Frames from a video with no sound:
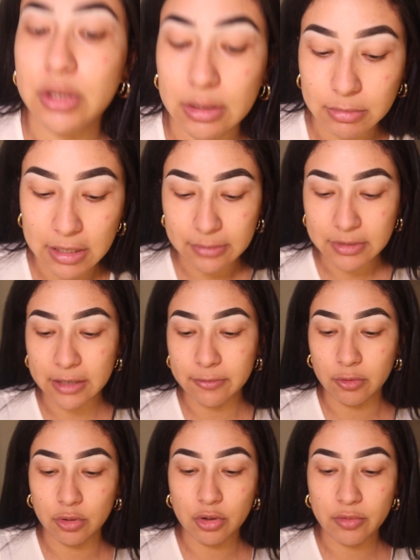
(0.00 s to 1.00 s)
sometimes I
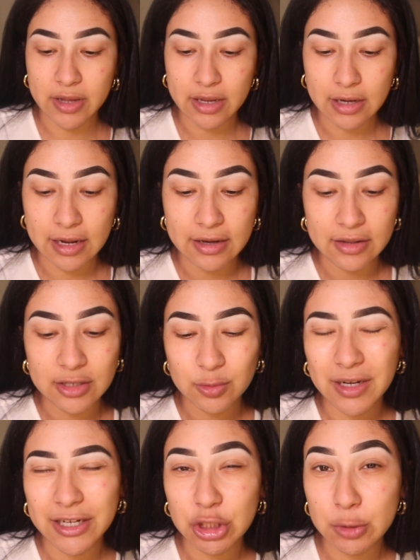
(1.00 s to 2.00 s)
will go in, and this
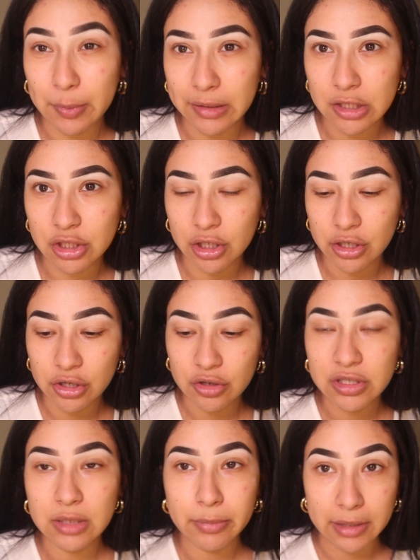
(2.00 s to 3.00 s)
one I just barely started
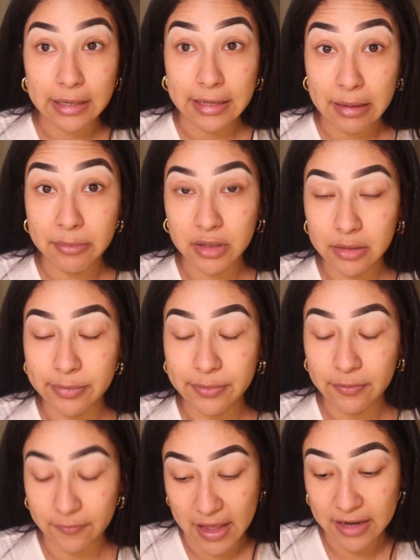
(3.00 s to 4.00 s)
using, but I am a
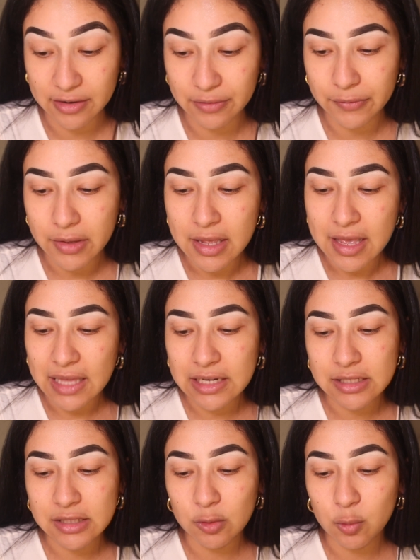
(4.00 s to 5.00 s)
fan of, and
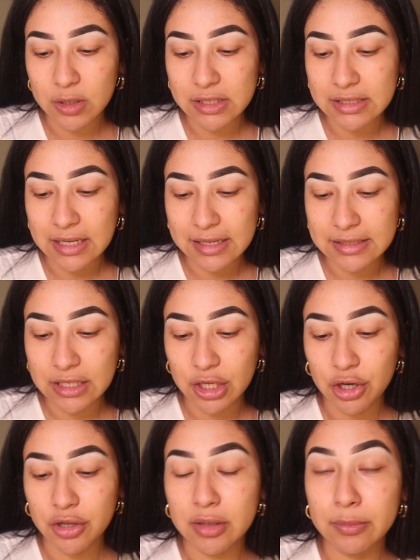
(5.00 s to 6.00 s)
it's the One Size
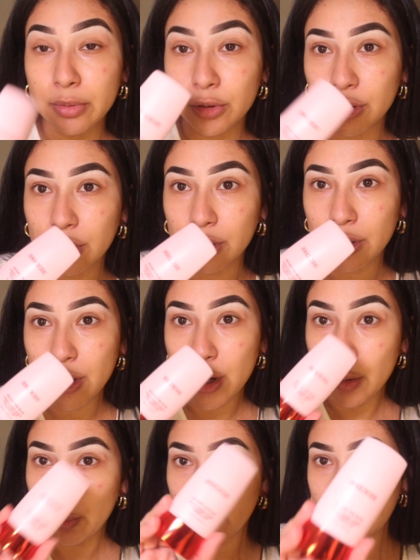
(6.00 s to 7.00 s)
Secure the Blur
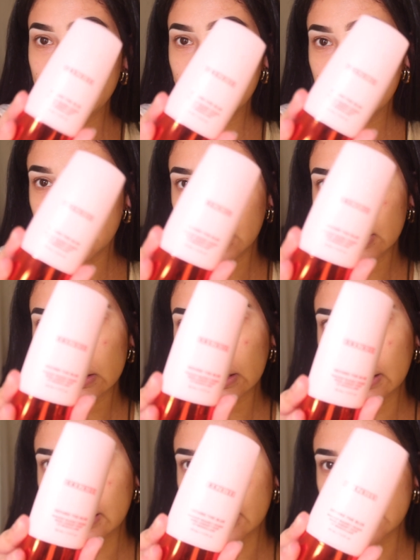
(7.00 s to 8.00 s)
Primer. It looks
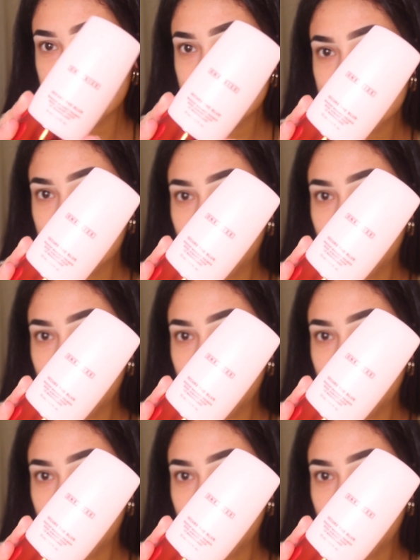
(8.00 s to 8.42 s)
like this.